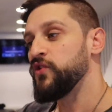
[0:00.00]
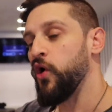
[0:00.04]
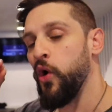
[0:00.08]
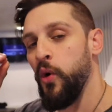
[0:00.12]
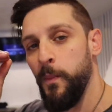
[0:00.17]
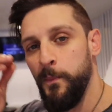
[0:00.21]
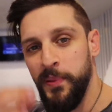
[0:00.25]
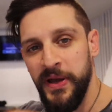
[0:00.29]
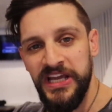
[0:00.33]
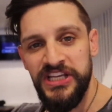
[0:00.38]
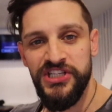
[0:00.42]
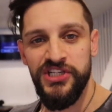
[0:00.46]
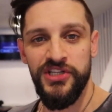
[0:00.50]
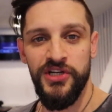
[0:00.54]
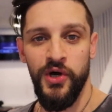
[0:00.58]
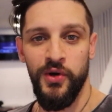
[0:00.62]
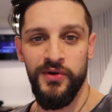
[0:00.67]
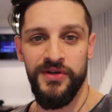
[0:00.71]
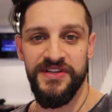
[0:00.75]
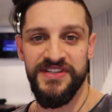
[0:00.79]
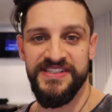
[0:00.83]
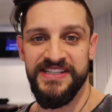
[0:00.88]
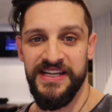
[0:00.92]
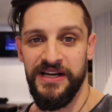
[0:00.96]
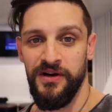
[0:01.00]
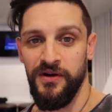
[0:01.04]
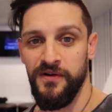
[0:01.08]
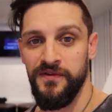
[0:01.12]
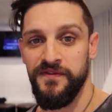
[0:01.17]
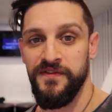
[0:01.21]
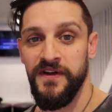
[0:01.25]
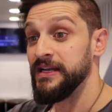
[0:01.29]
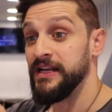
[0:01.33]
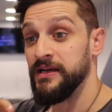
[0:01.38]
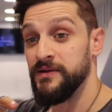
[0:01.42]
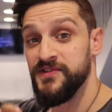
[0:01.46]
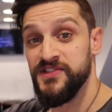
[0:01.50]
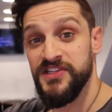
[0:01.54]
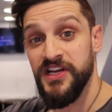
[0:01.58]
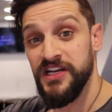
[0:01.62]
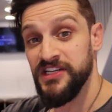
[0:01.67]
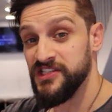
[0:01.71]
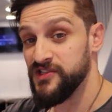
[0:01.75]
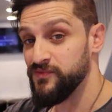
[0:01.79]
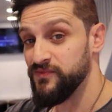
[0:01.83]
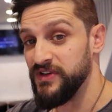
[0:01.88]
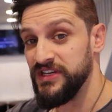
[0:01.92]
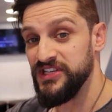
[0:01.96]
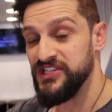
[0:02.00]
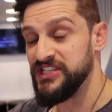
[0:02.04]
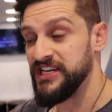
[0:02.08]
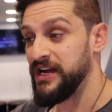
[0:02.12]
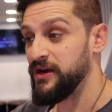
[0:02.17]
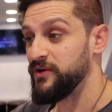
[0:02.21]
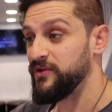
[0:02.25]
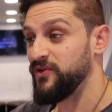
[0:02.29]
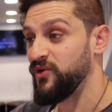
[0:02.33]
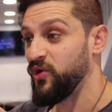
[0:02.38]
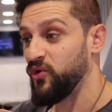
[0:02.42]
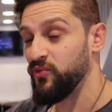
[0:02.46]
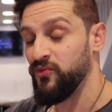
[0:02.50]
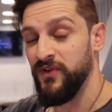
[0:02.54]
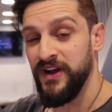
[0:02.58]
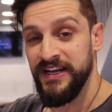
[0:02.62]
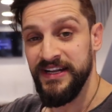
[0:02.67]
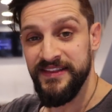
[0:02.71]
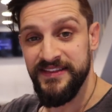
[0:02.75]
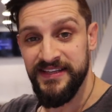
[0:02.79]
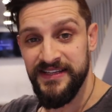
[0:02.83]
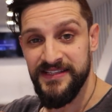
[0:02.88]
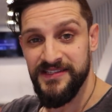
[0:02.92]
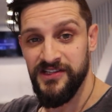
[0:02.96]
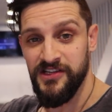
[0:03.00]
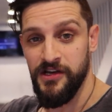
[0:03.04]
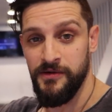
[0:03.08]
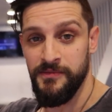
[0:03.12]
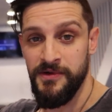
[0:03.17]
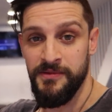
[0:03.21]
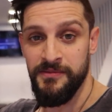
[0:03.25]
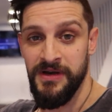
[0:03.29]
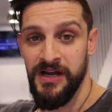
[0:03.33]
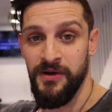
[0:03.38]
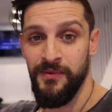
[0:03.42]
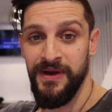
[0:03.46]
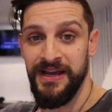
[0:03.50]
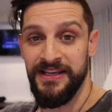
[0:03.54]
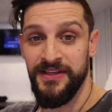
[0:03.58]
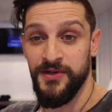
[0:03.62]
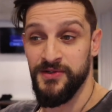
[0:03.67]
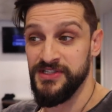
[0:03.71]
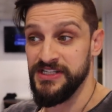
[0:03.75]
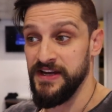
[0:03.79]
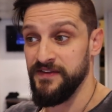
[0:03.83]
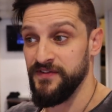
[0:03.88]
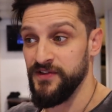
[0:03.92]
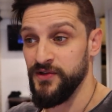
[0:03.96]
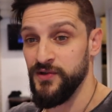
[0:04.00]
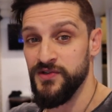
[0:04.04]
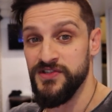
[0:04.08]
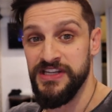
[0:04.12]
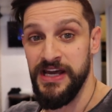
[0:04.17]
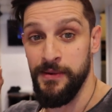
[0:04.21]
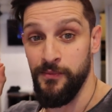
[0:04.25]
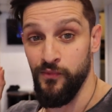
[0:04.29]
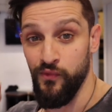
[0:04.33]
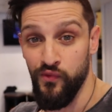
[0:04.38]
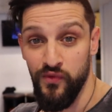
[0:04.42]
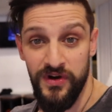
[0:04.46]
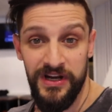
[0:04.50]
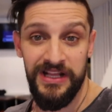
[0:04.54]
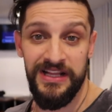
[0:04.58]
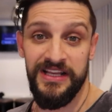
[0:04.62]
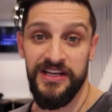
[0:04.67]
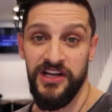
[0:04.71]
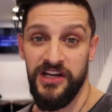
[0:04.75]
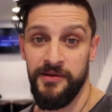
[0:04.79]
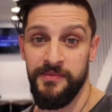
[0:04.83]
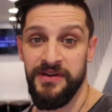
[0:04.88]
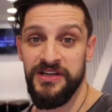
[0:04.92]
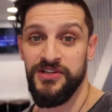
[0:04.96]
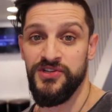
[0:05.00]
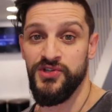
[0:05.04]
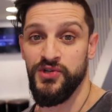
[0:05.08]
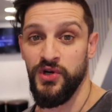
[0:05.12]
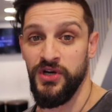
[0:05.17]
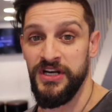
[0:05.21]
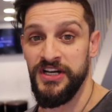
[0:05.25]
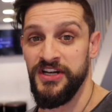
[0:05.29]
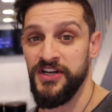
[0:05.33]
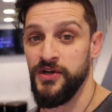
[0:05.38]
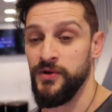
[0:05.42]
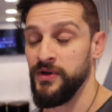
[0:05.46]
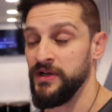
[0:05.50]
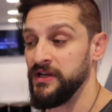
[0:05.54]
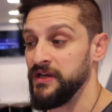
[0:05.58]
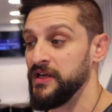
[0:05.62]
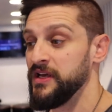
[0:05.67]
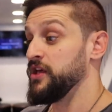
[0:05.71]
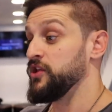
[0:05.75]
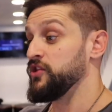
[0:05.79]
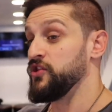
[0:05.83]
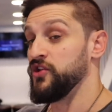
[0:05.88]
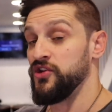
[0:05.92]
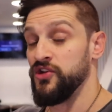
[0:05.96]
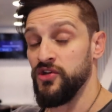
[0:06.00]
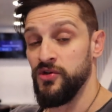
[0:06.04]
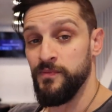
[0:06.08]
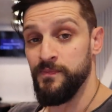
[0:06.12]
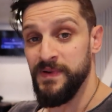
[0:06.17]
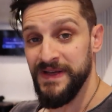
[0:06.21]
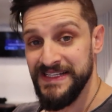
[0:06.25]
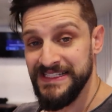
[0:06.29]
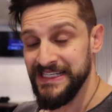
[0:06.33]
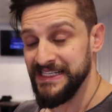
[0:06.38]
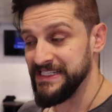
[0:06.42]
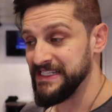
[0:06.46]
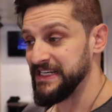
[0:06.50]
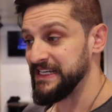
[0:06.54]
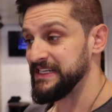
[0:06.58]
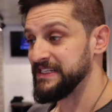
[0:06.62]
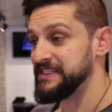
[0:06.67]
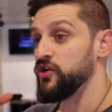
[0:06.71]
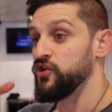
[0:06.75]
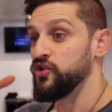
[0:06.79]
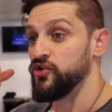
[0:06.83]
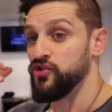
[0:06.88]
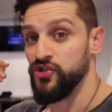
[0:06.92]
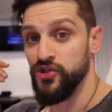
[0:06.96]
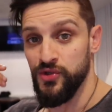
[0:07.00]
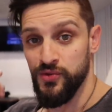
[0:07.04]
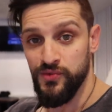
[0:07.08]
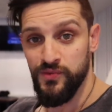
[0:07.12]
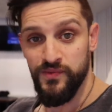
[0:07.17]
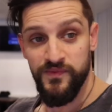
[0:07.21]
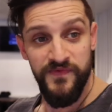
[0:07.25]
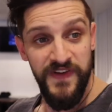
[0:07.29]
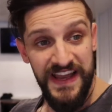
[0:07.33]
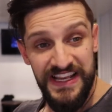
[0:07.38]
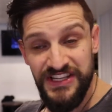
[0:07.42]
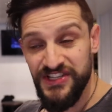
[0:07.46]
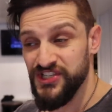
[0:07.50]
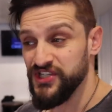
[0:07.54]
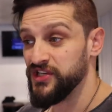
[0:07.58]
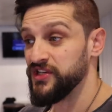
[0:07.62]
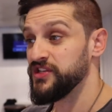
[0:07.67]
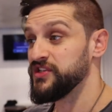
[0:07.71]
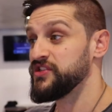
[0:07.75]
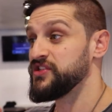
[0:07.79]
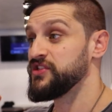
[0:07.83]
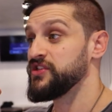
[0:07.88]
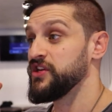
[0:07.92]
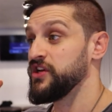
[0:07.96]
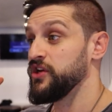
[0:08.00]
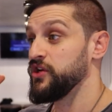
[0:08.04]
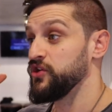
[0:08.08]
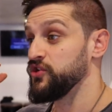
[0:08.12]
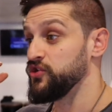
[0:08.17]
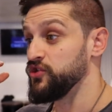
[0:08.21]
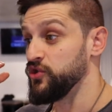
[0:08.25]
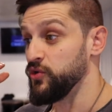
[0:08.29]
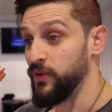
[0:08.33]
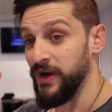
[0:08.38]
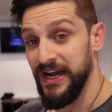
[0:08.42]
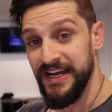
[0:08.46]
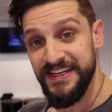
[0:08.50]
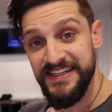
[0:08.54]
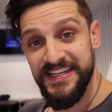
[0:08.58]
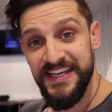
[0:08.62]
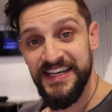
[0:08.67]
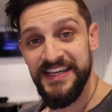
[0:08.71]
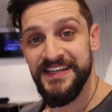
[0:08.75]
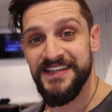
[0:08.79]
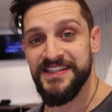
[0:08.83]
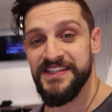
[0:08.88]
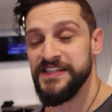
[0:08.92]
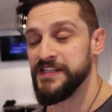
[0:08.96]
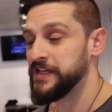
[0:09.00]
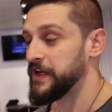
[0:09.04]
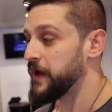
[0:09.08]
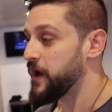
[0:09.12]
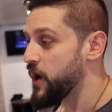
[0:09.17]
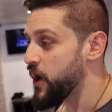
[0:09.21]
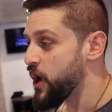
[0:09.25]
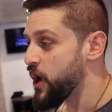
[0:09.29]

Don't pigeonhole yourself. Now I'm starting to reach out, and already things are coming my way in those avenues that I'm really gonna be enjoying doing. The new businesses, new ventures, new ideas.